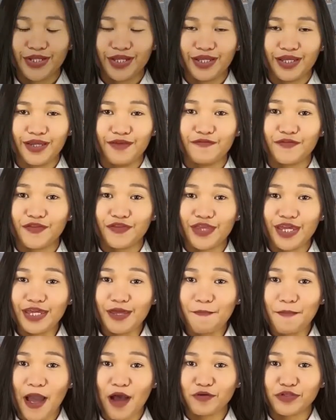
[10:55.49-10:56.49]
If you think
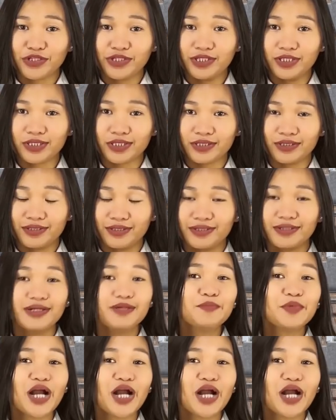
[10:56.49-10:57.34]
about it, I'm